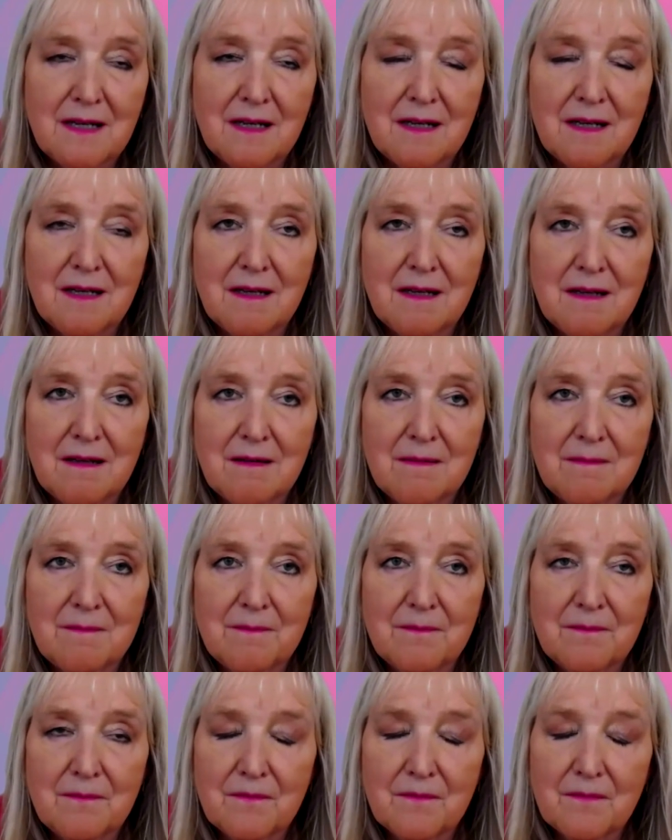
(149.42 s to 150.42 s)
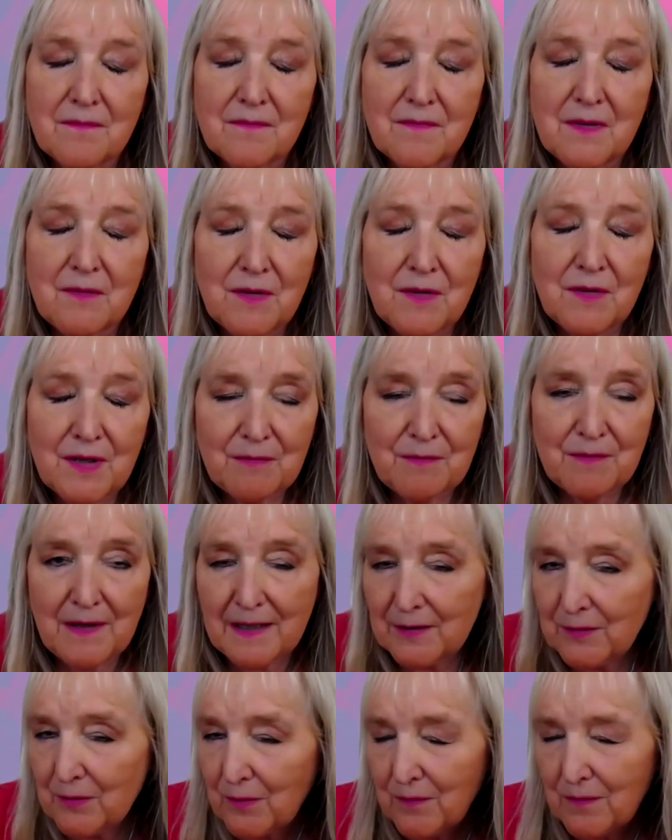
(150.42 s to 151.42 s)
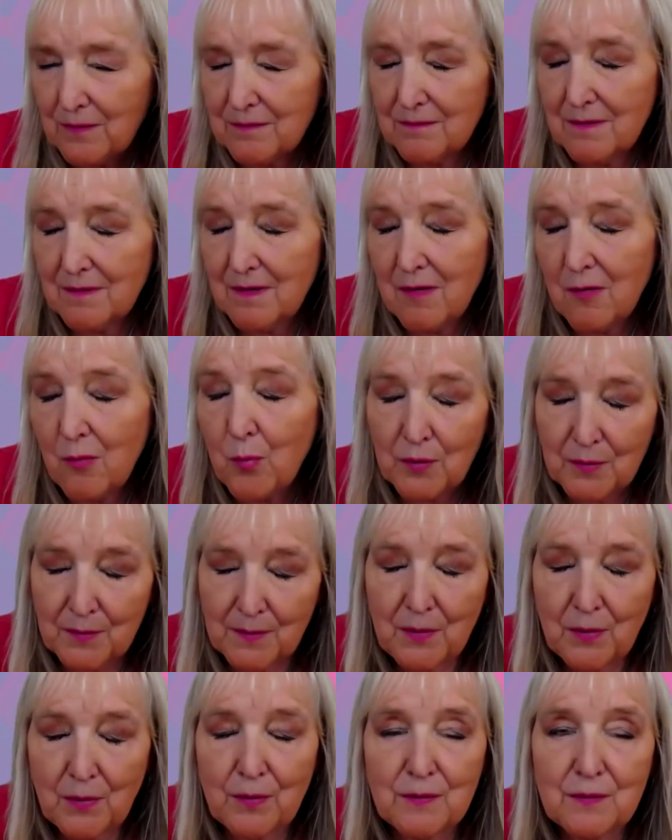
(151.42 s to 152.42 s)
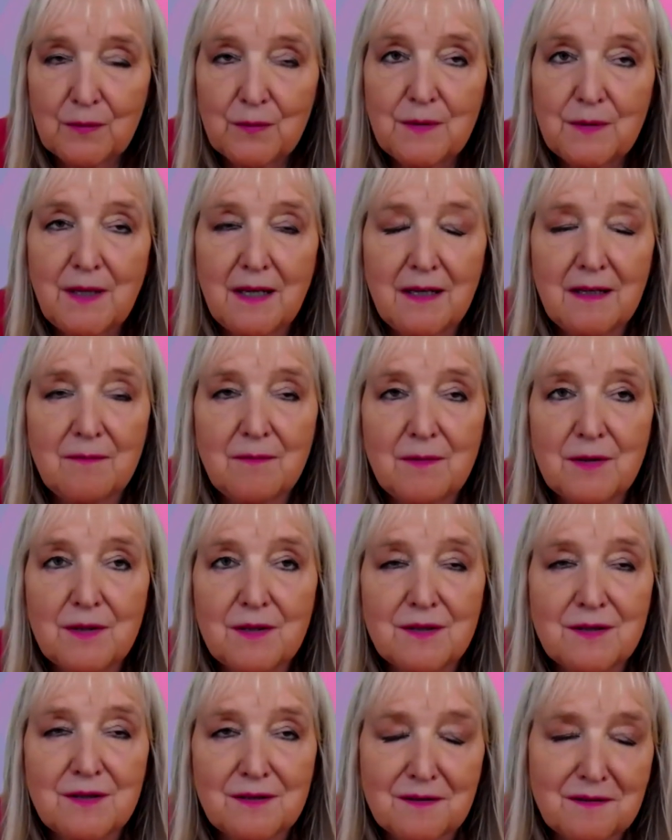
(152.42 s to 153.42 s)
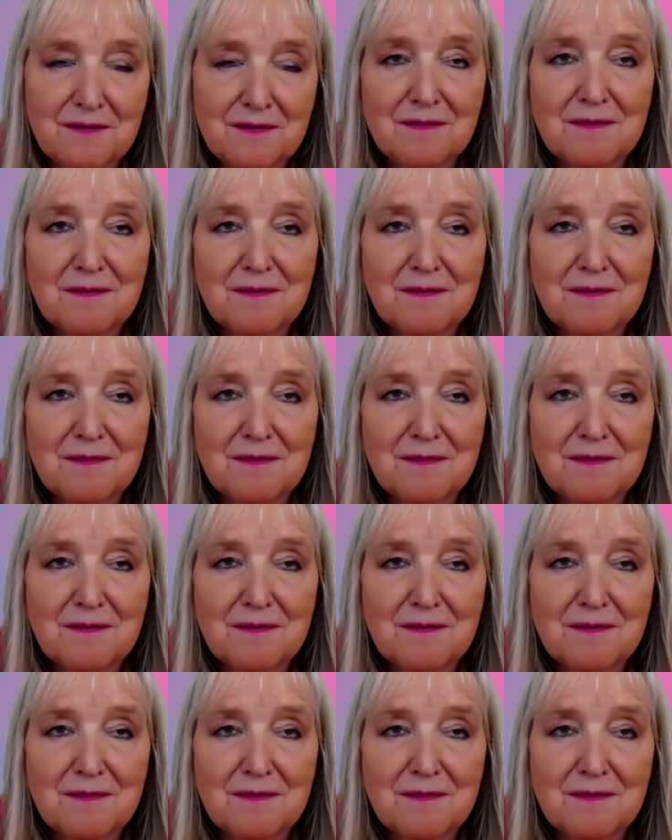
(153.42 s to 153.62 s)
When we reflect on what we heard today, which